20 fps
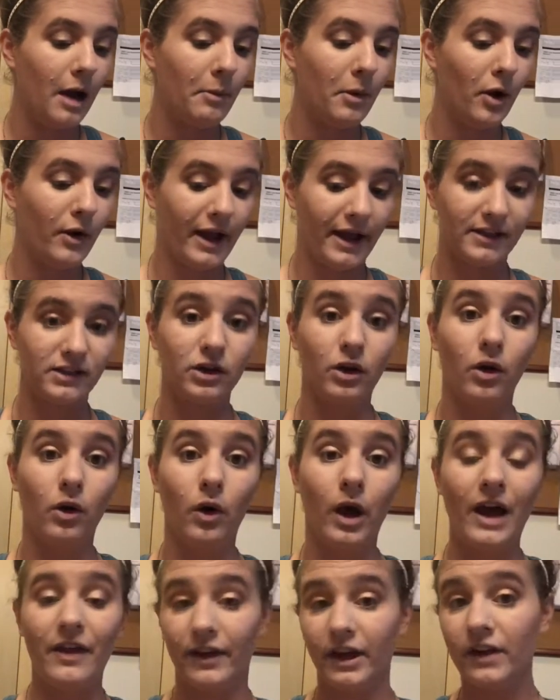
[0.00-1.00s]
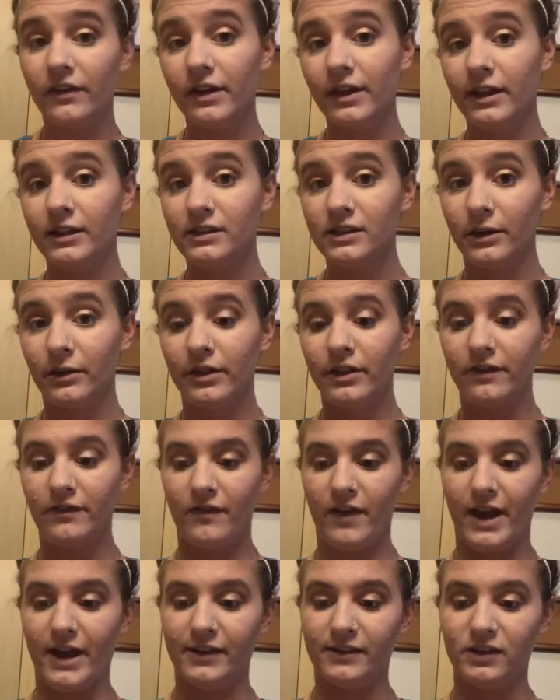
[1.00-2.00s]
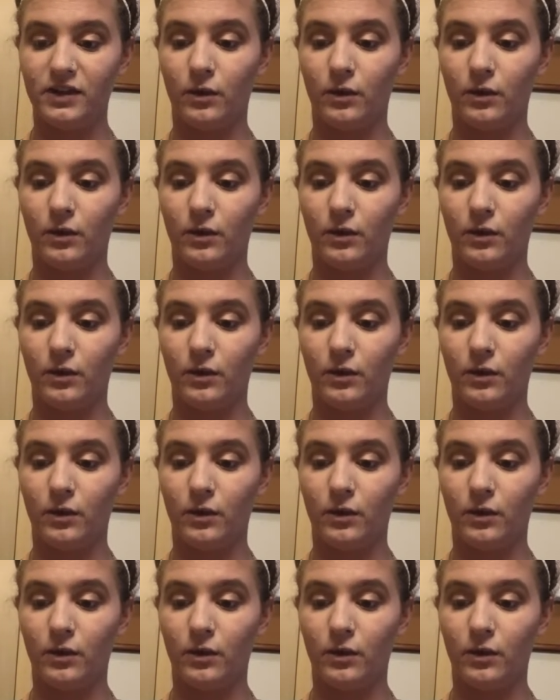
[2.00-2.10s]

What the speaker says: Okay, so I think everything's done with the face.